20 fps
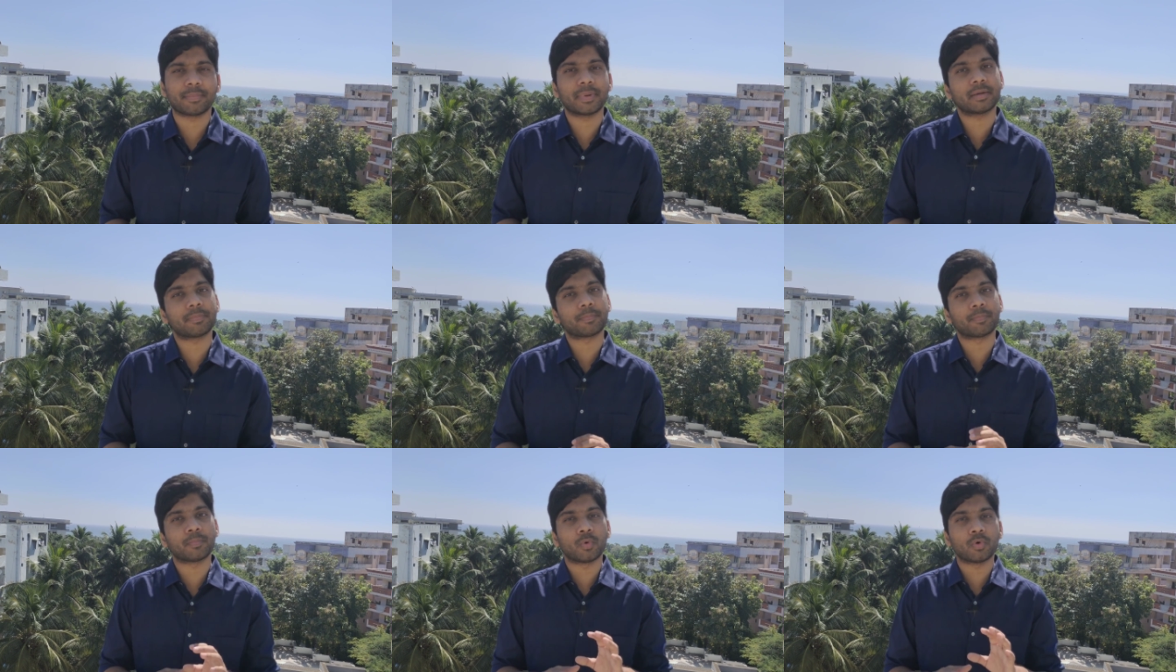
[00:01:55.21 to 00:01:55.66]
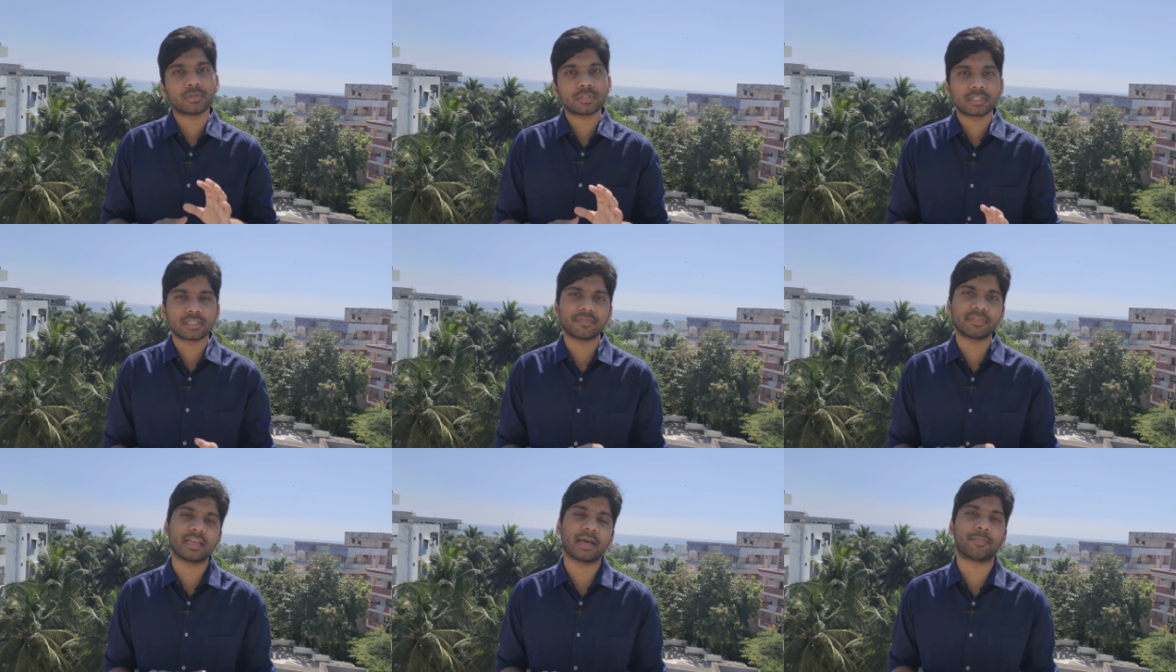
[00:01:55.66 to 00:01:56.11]
but
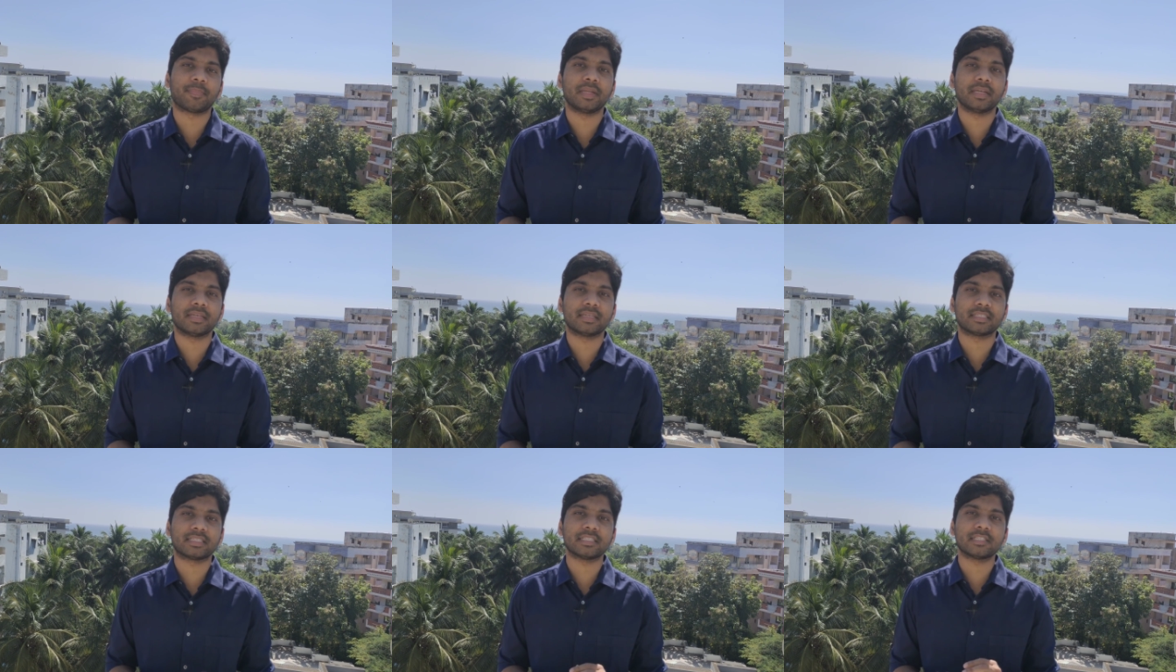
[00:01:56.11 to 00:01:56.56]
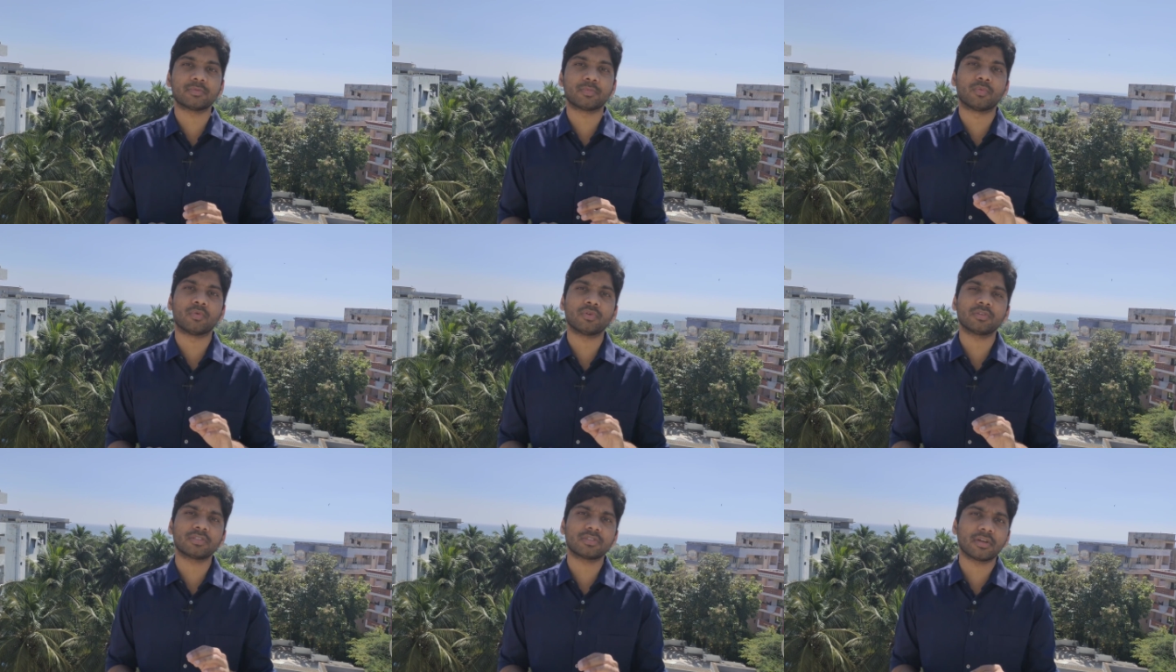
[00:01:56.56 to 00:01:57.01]
most of the applications,
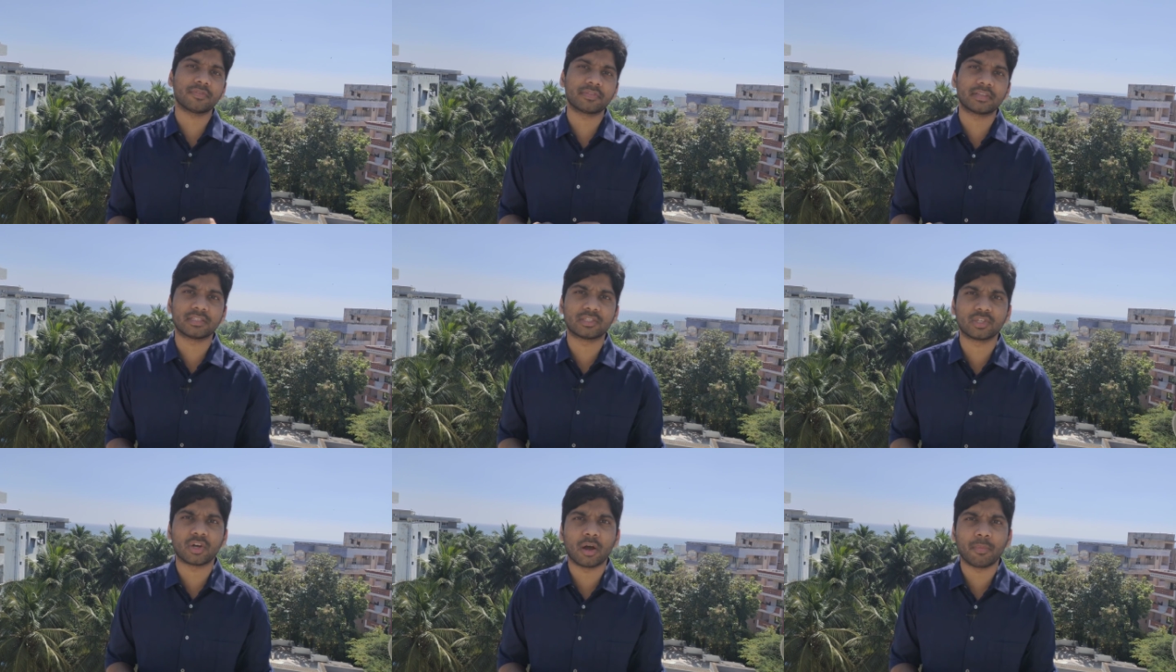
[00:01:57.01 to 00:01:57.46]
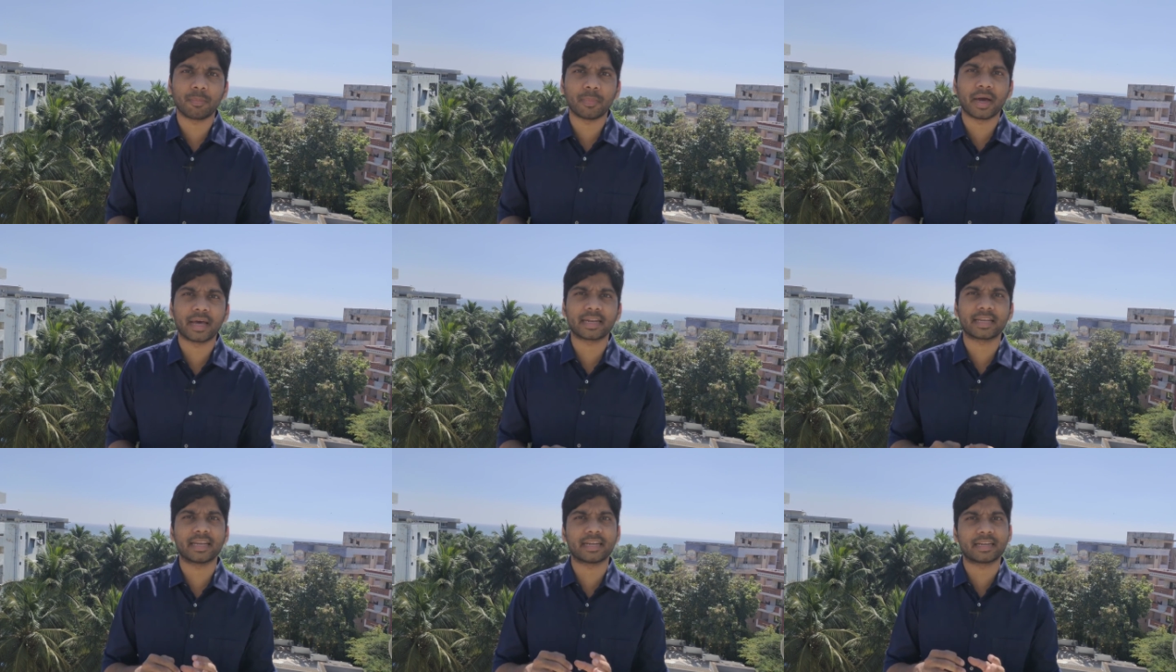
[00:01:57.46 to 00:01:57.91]
most of the job
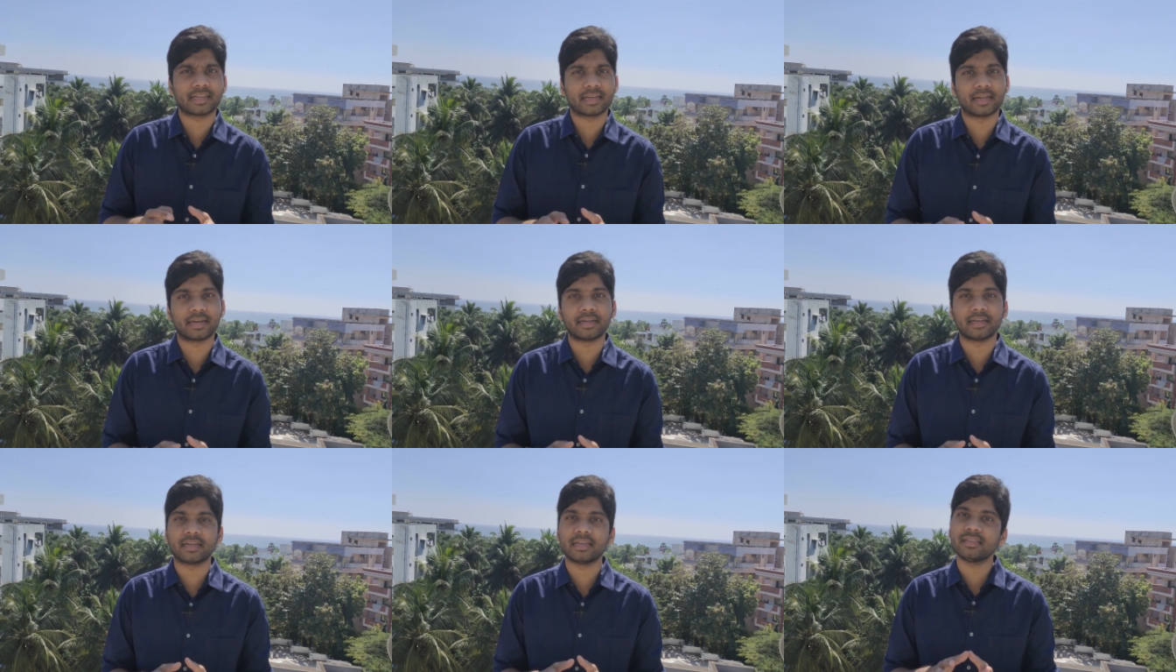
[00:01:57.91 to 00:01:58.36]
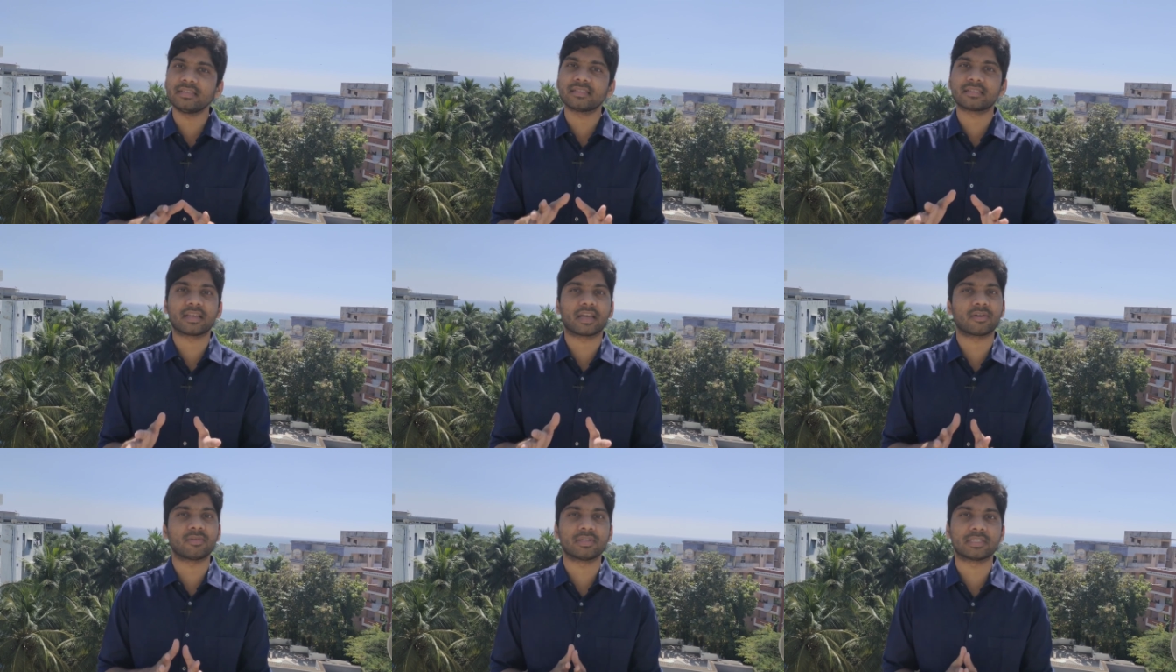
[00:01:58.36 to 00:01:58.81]
market currently
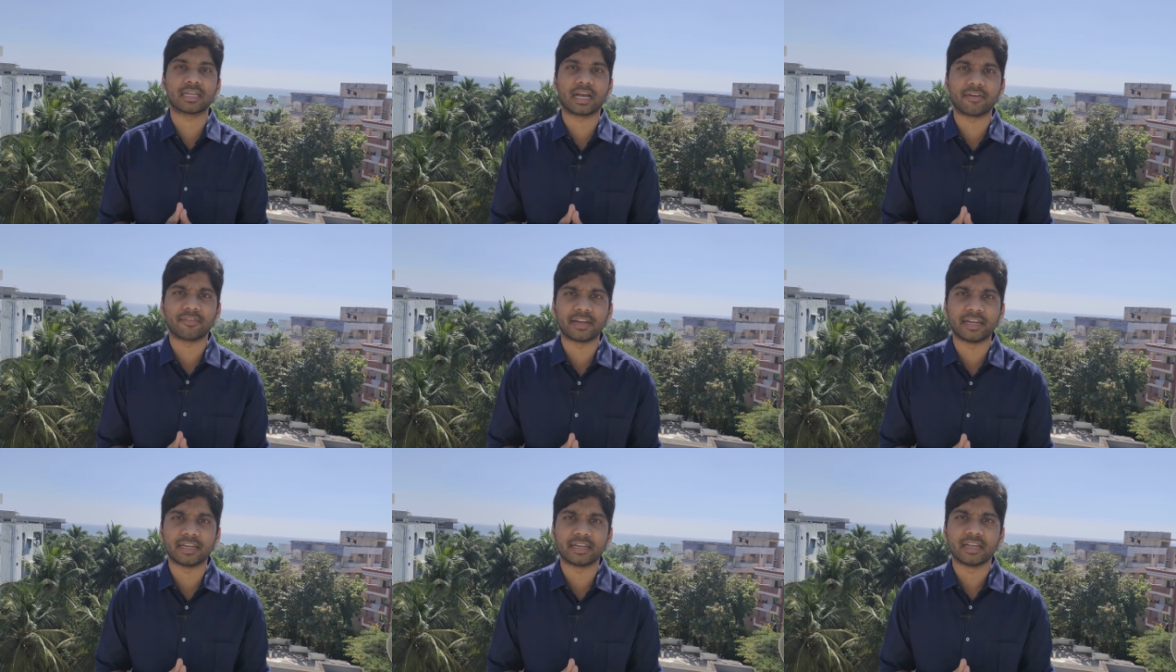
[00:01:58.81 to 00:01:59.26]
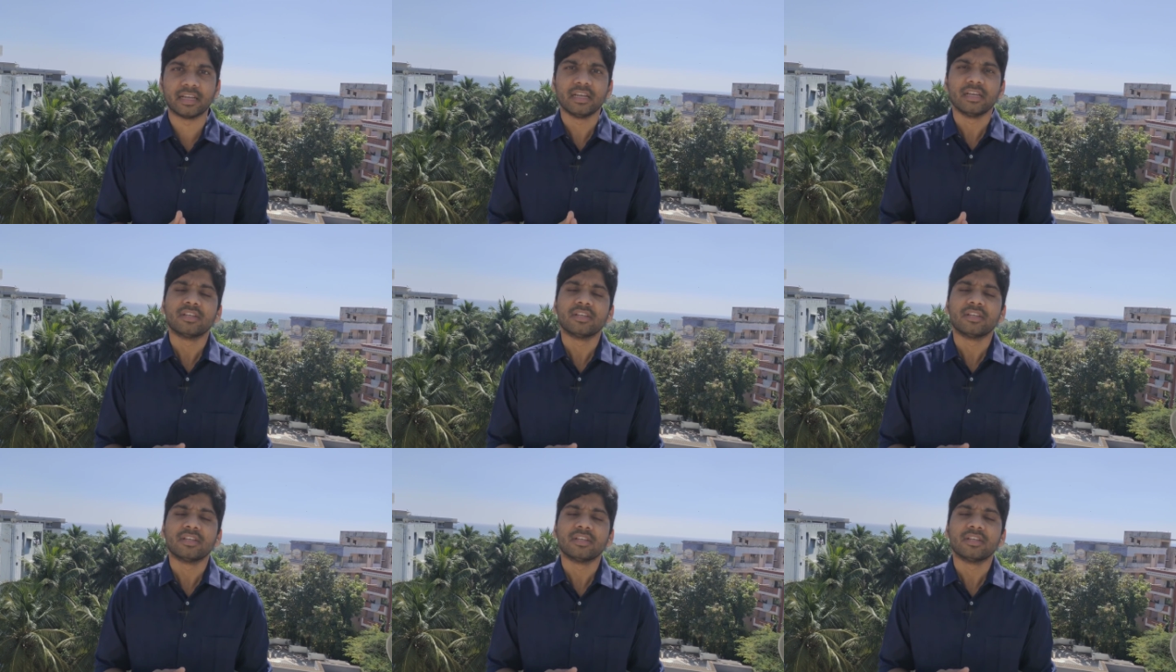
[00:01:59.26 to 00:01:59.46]
is around Java 8.